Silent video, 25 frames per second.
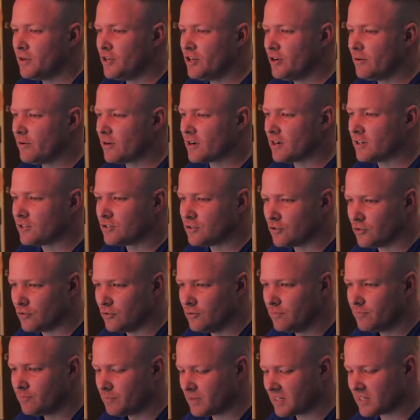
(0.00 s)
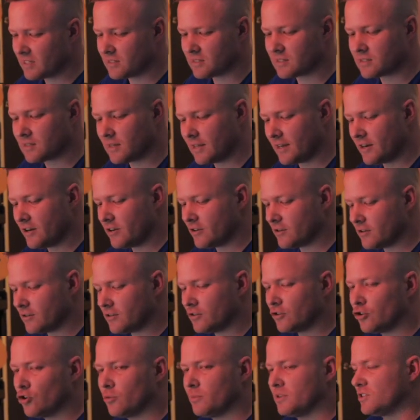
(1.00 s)
but you know what I want to do because they don't
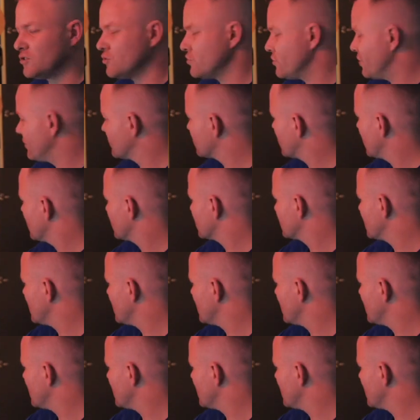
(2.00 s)
normally do those kind of